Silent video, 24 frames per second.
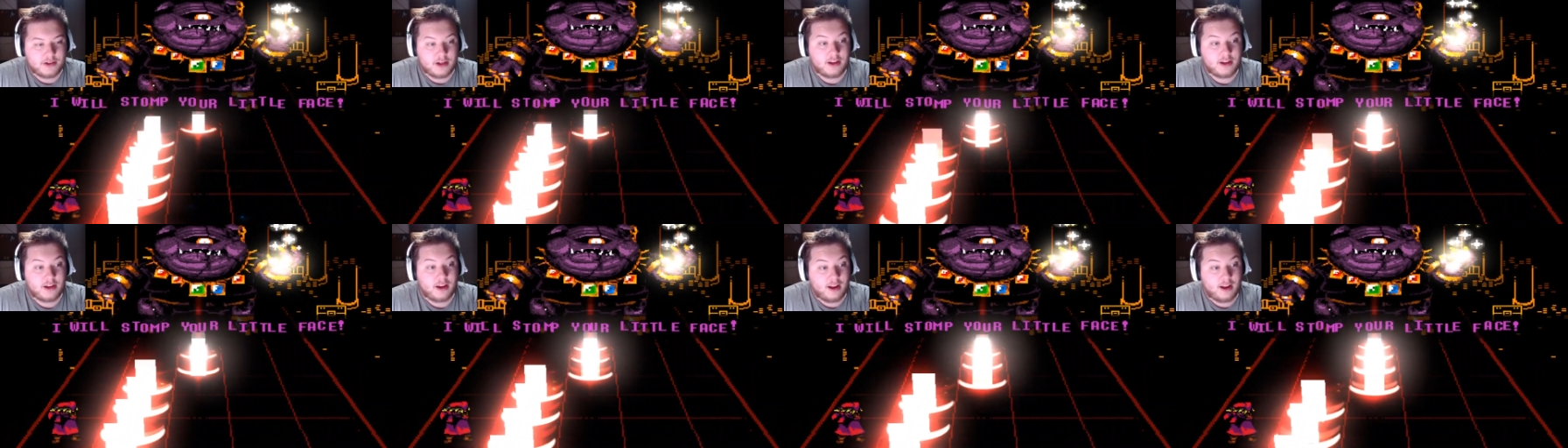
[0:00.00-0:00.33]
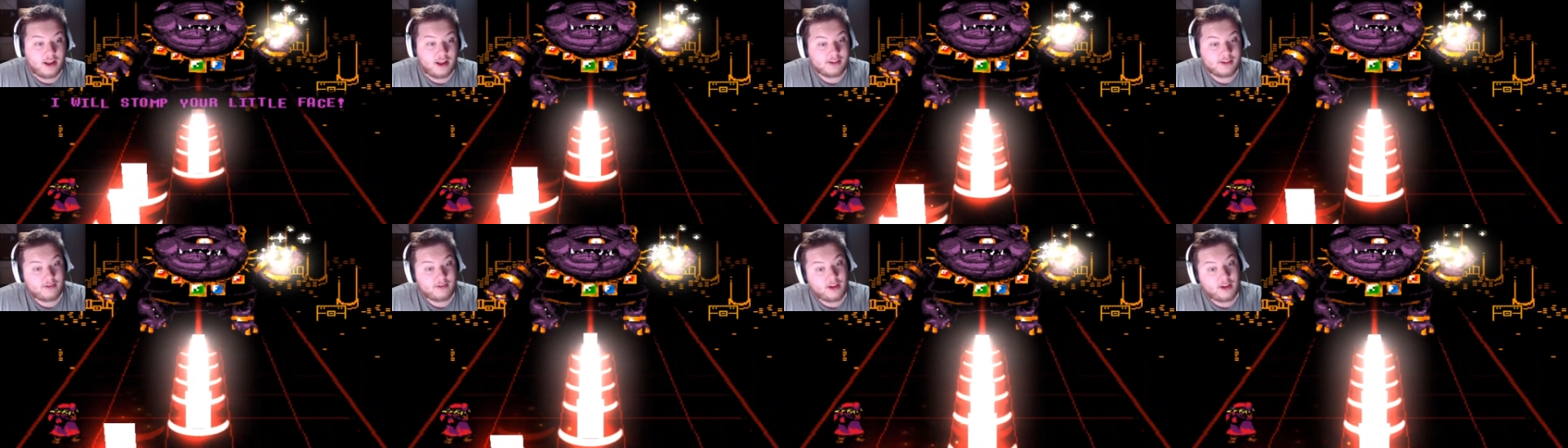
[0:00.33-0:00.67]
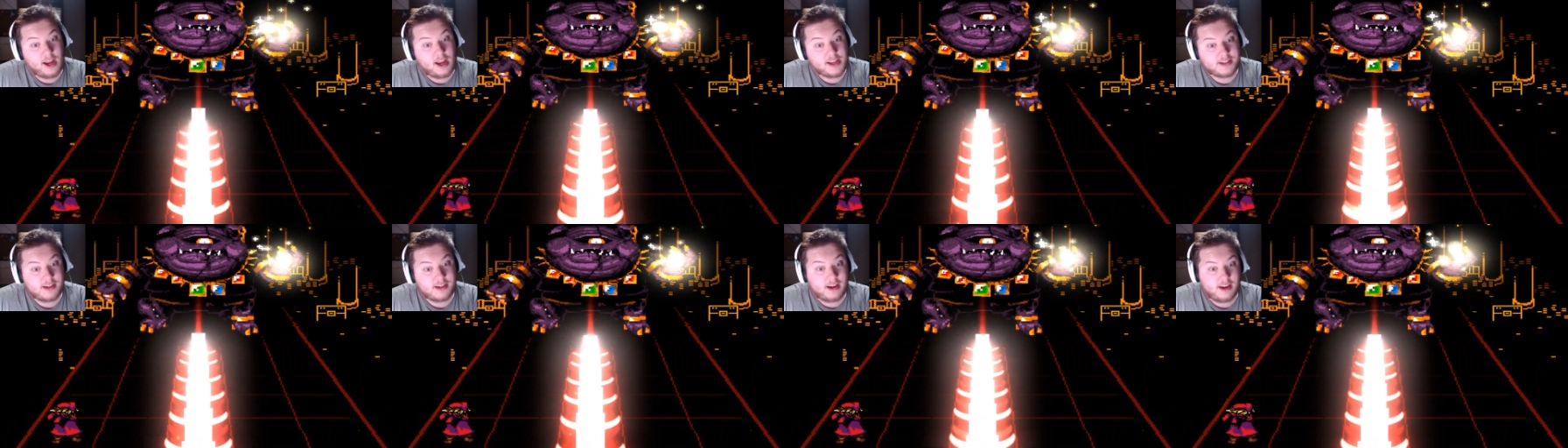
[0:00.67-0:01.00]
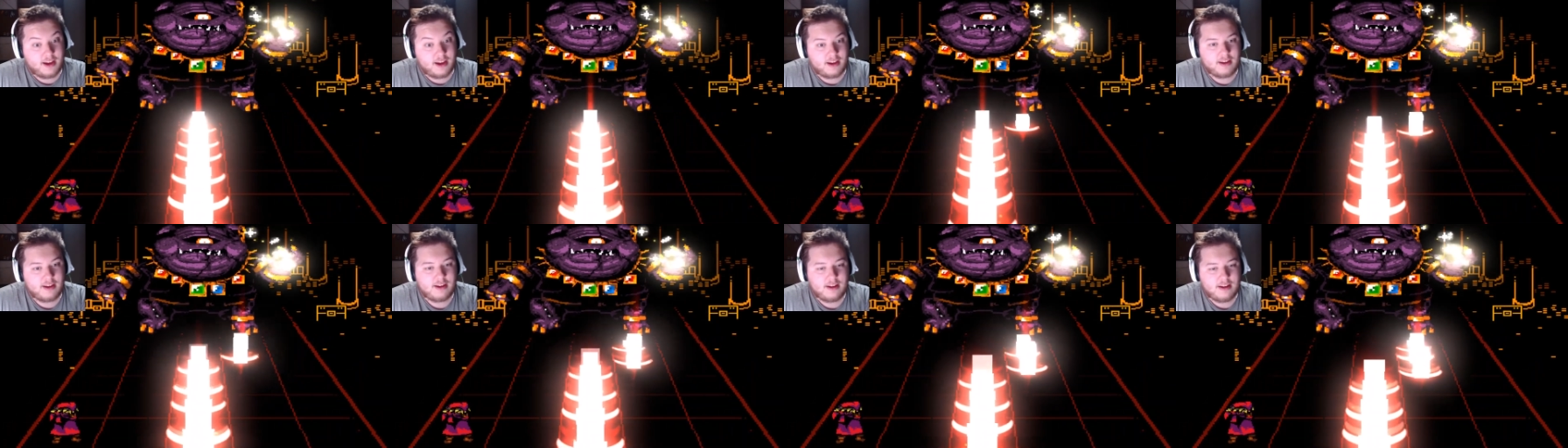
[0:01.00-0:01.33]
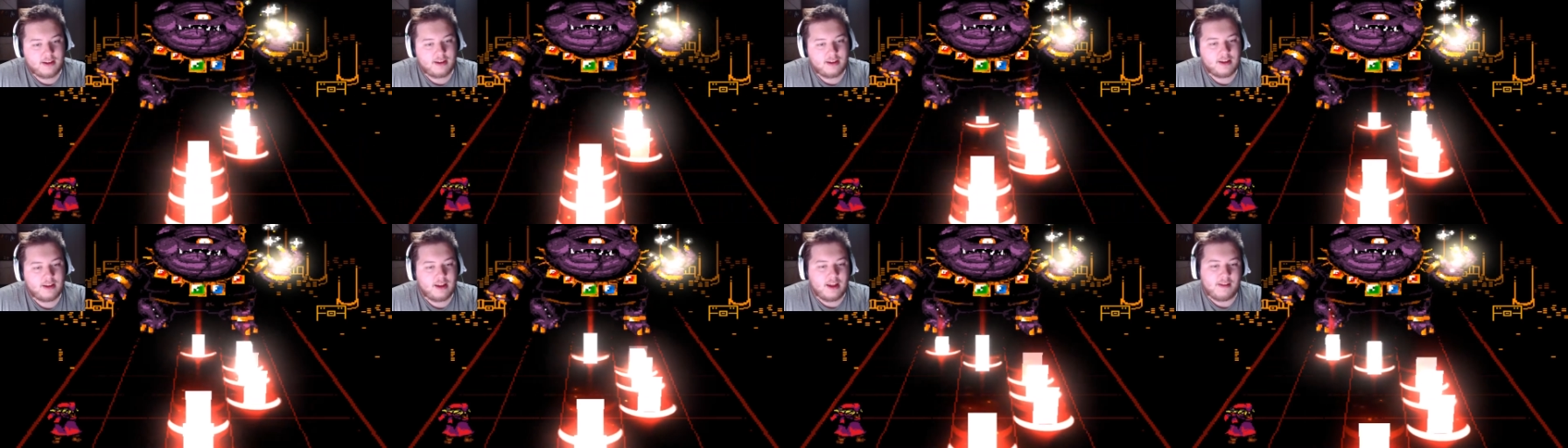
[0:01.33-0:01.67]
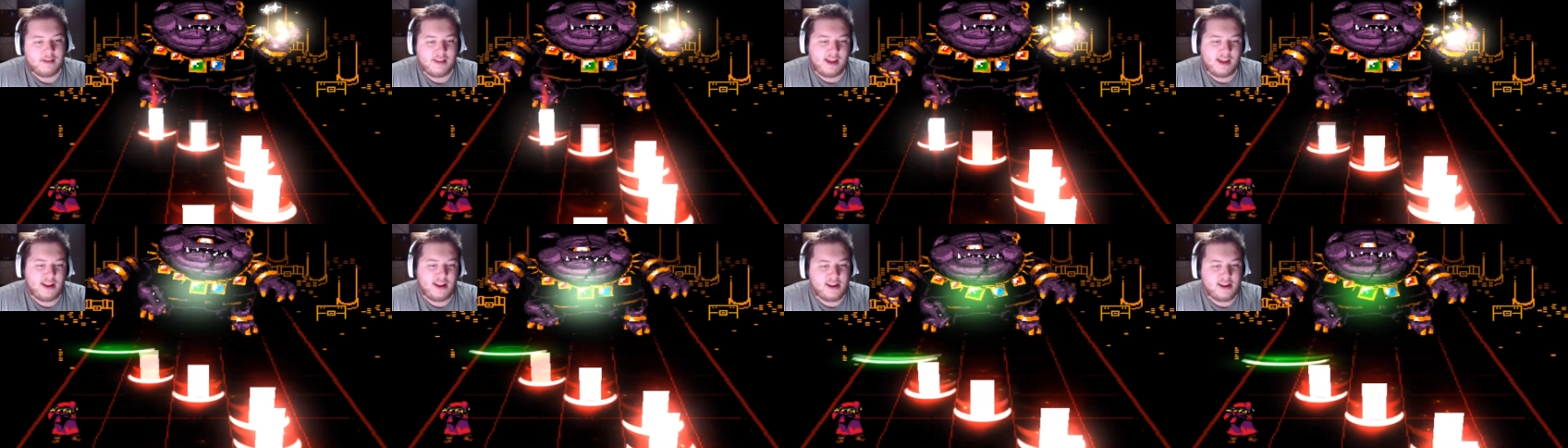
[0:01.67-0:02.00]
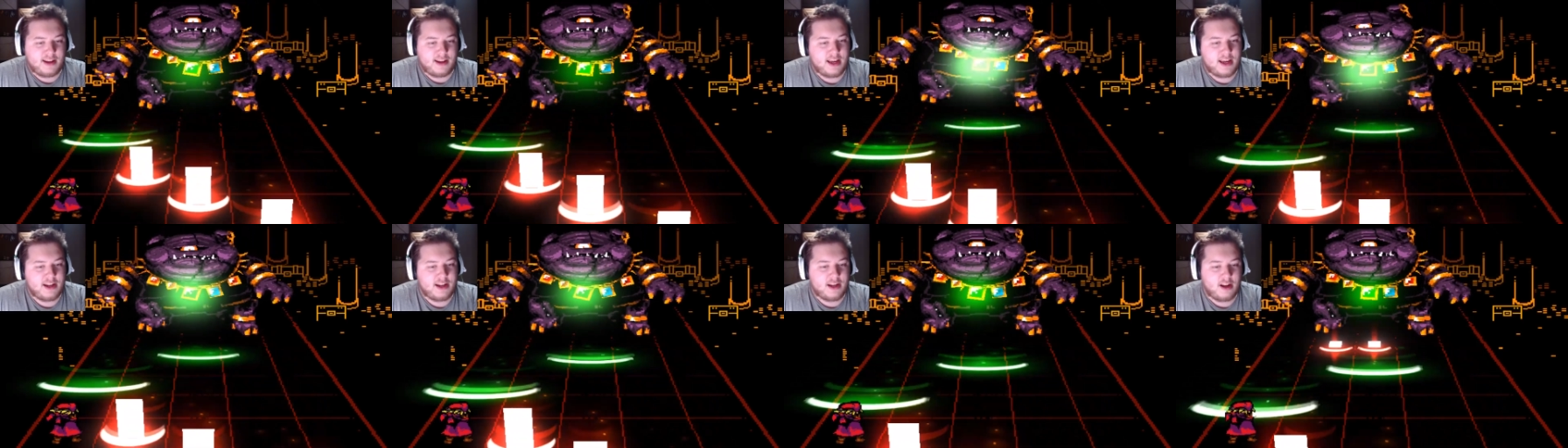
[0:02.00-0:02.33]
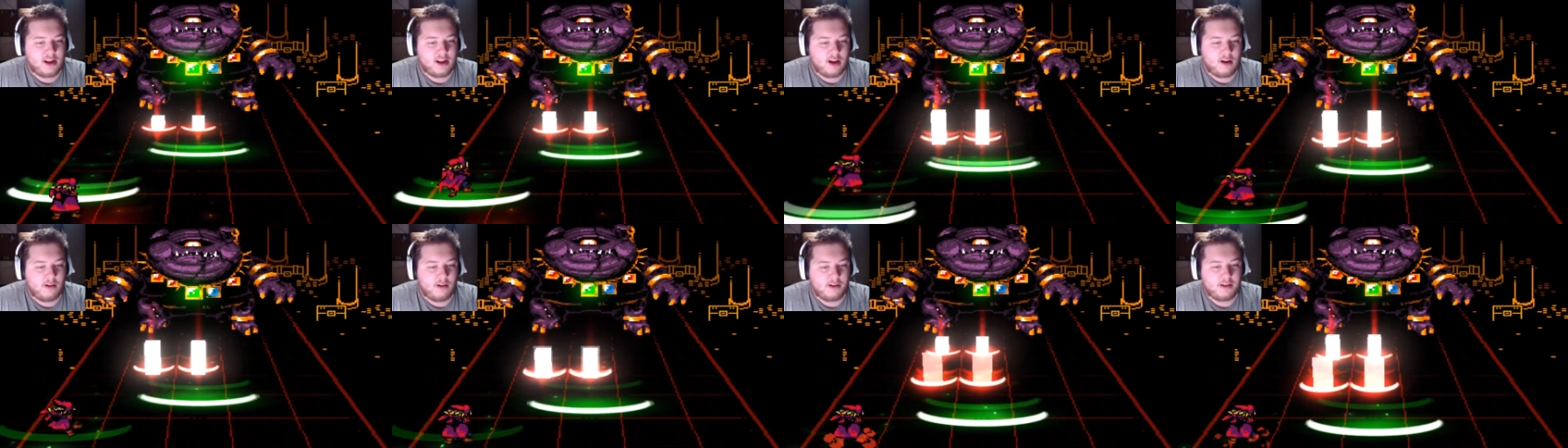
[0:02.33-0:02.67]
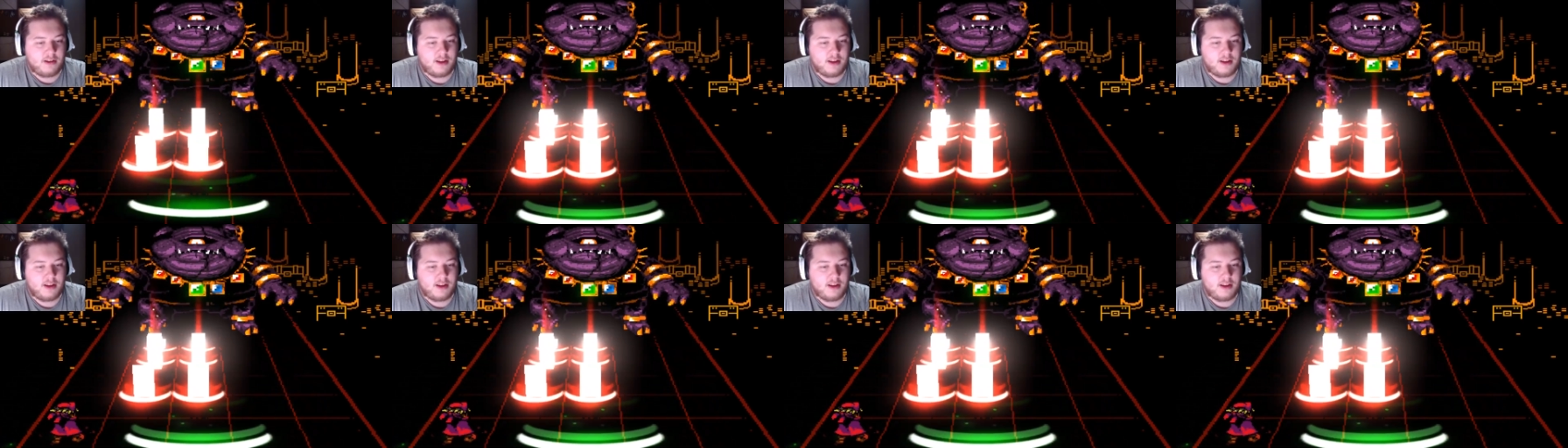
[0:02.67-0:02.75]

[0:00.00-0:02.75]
yeah, that's what I say. But again, you know,